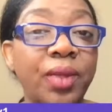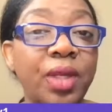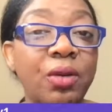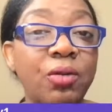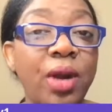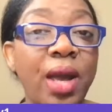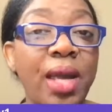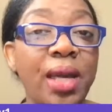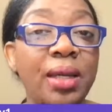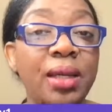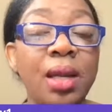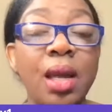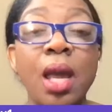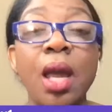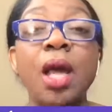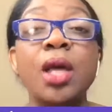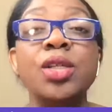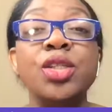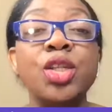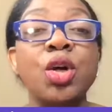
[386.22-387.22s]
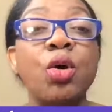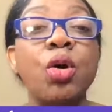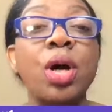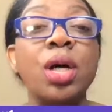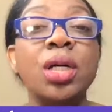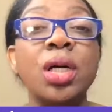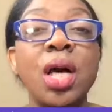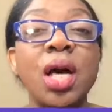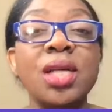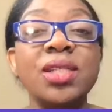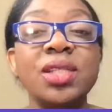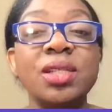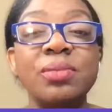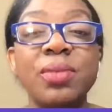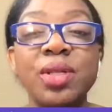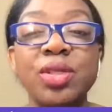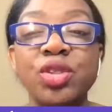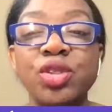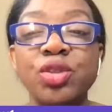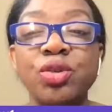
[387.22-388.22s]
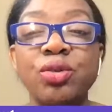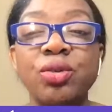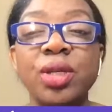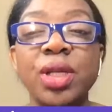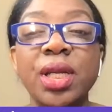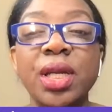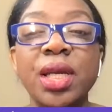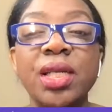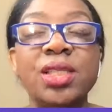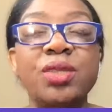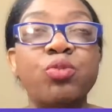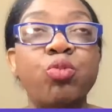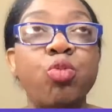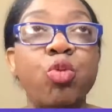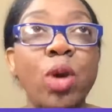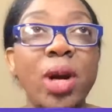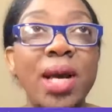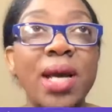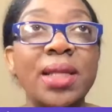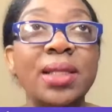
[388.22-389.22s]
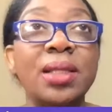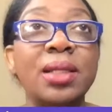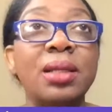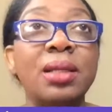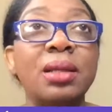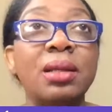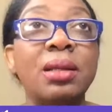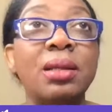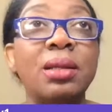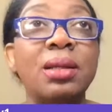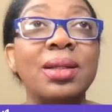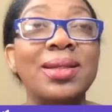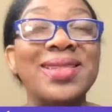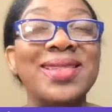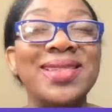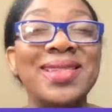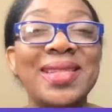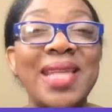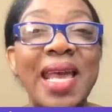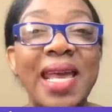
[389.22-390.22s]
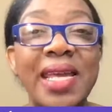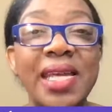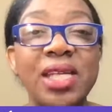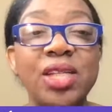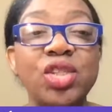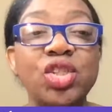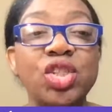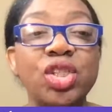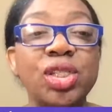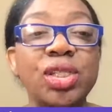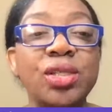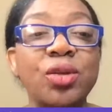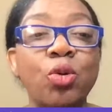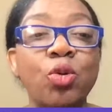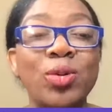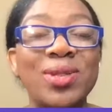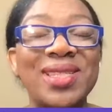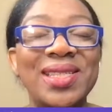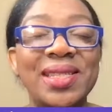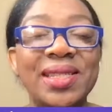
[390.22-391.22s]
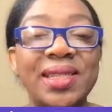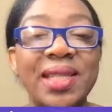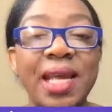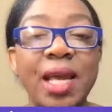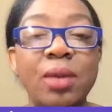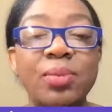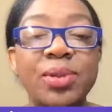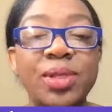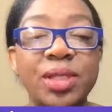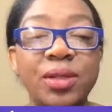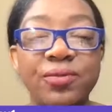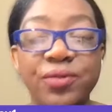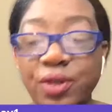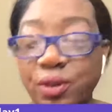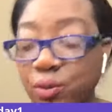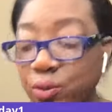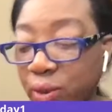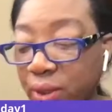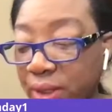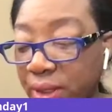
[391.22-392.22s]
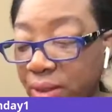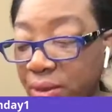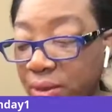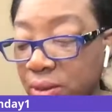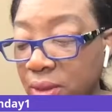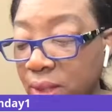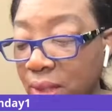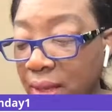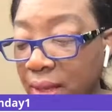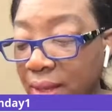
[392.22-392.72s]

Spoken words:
Right? So a customer's journey is what stages or steps, if you will,